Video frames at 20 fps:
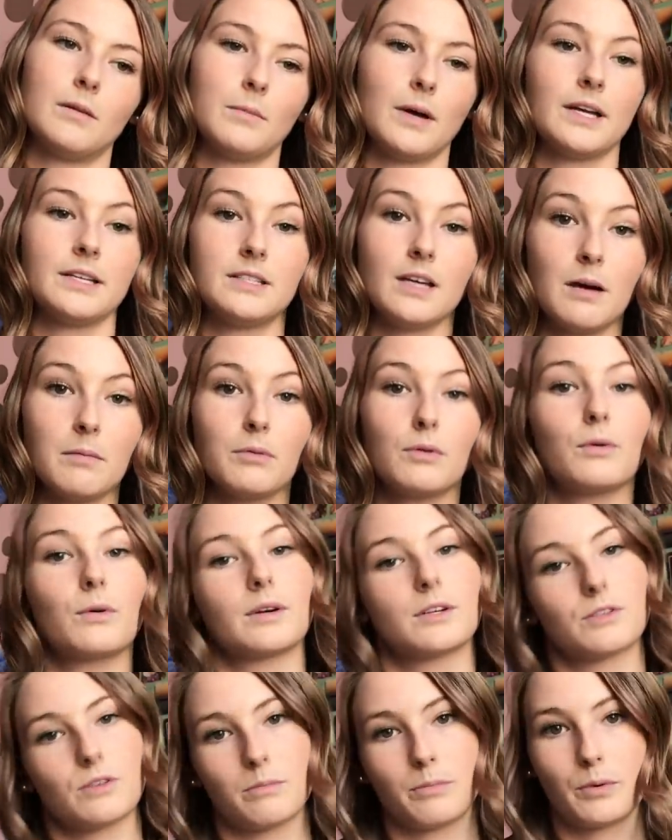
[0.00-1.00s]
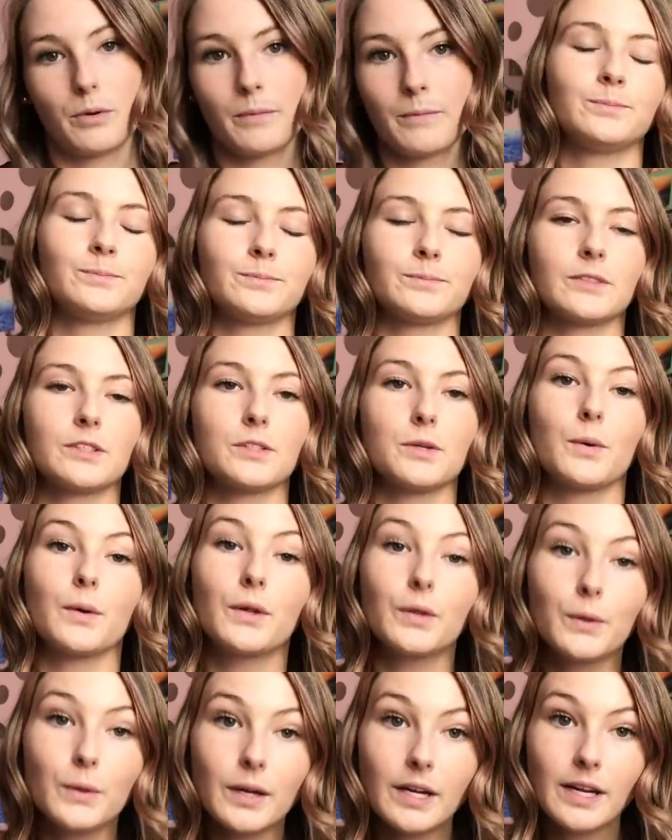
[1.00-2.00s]
a double or triple. So
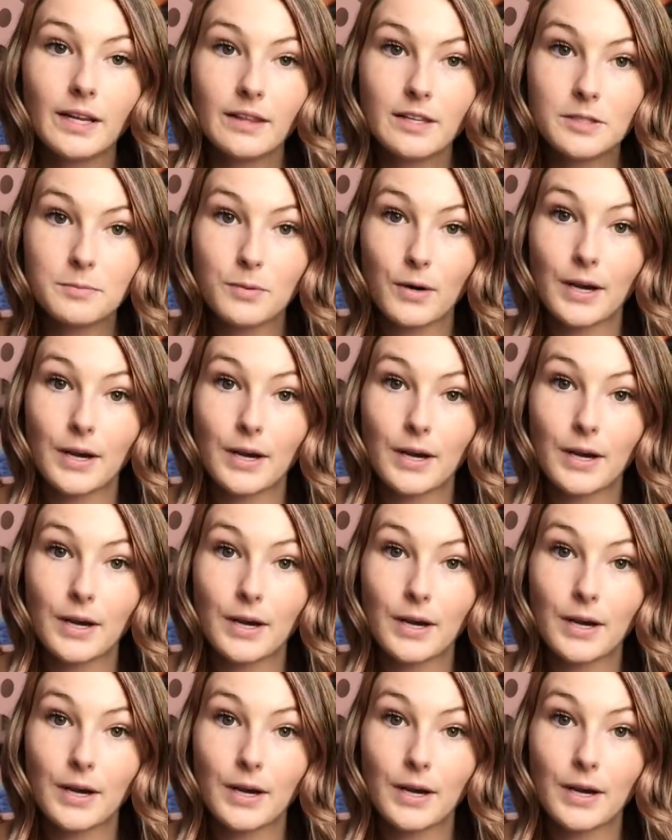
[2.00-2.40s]
included in this